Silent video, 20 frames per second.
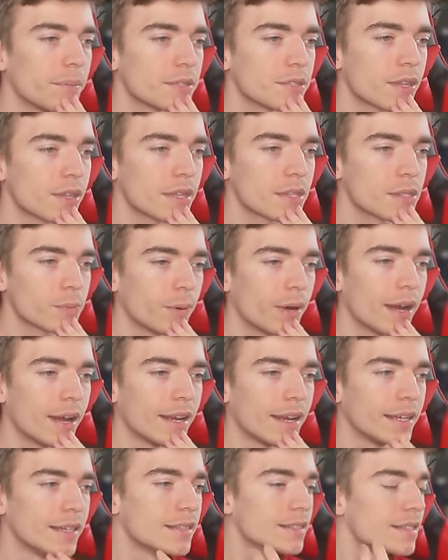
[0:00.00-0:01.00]
So that's why
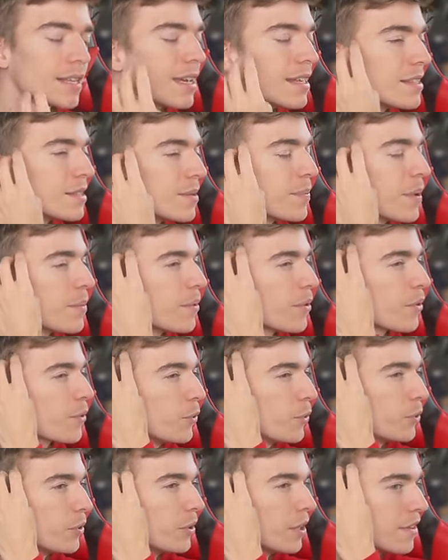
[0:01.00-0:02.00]
it's a bit more
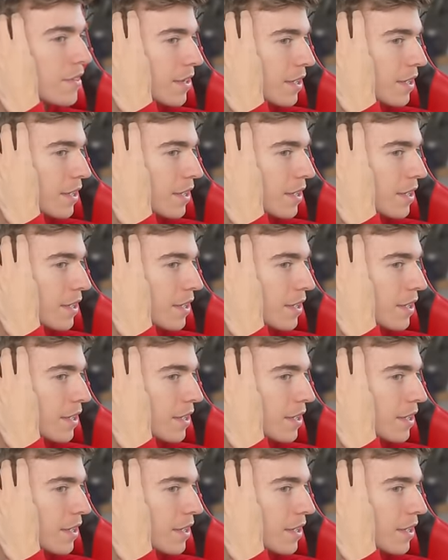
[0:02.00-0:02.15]
cooler